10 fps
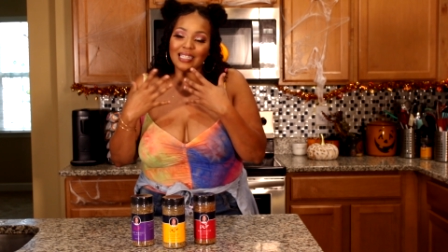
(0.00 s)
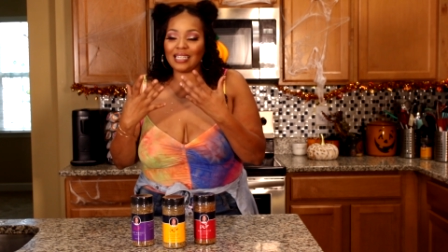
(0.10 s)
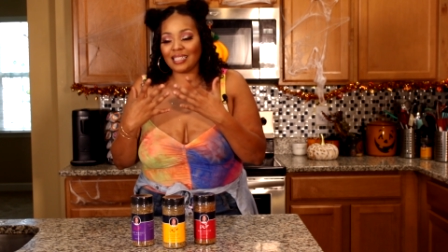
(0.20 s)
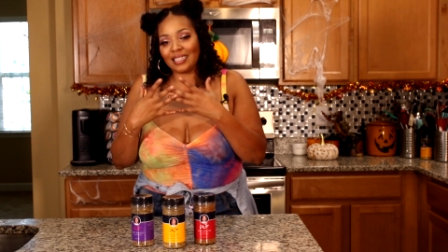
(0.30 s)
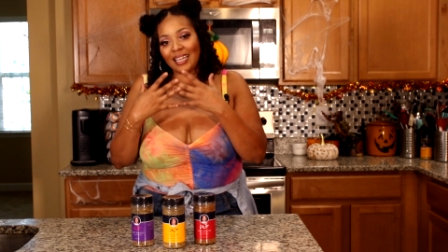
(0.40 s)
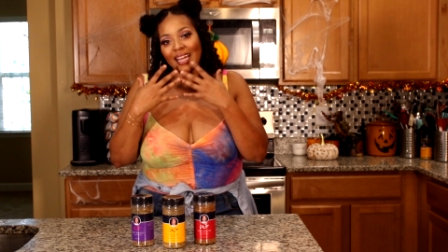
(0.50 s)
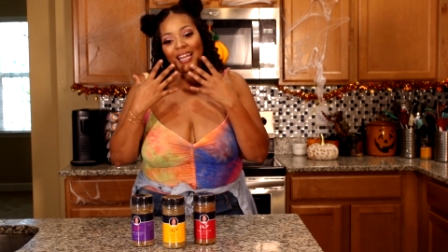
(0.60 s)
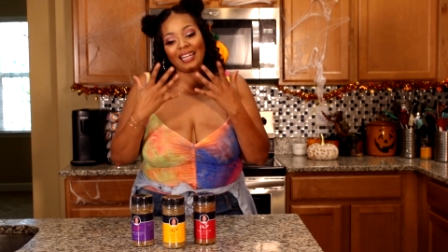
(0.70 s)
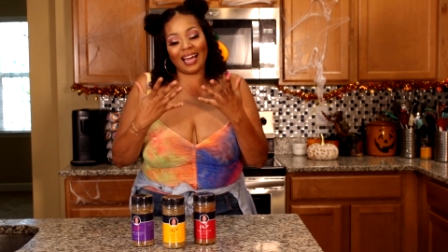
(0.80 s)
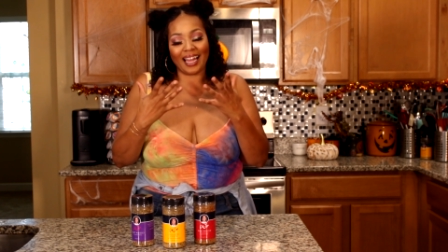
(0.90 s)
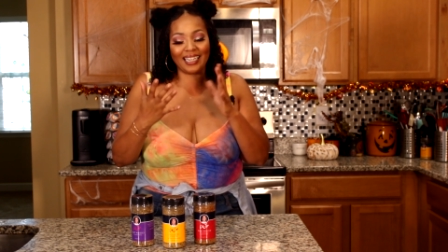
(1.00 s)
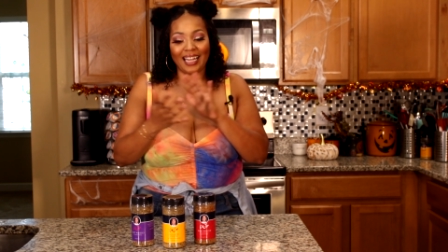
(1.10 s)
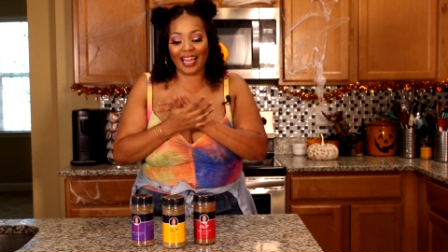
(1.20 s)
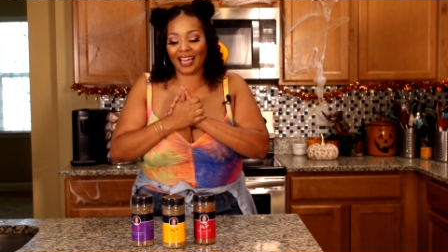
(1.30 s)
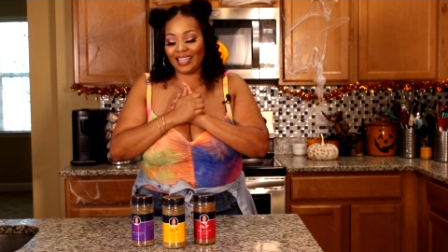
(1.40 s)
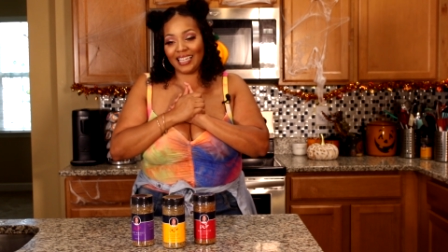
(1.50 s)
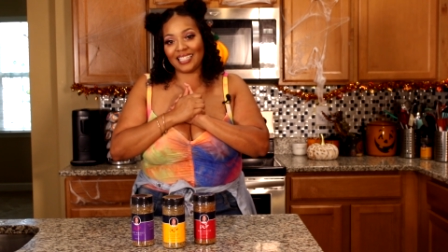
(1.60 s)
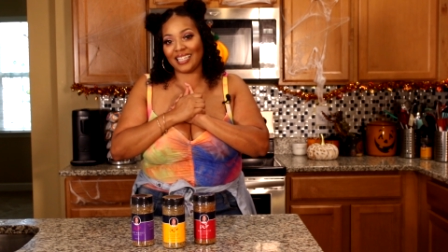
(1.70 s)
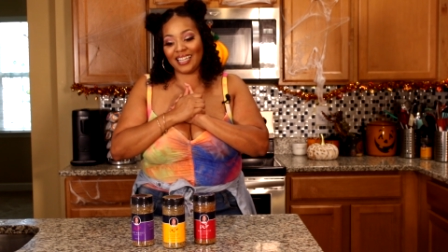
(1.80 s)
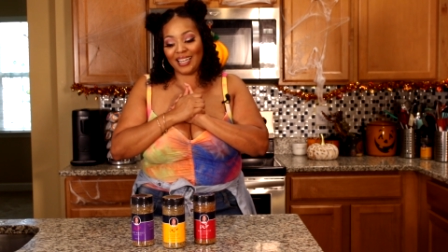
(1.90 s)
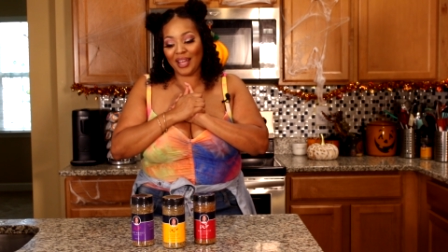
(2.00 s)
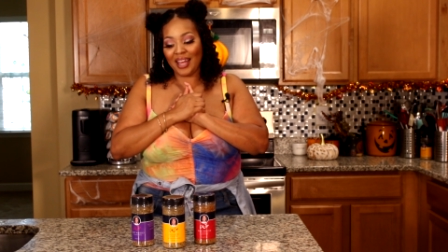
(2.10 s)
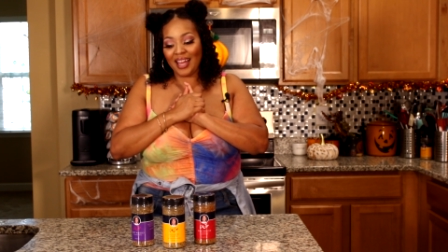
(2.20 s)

seasoning line. Like, listen,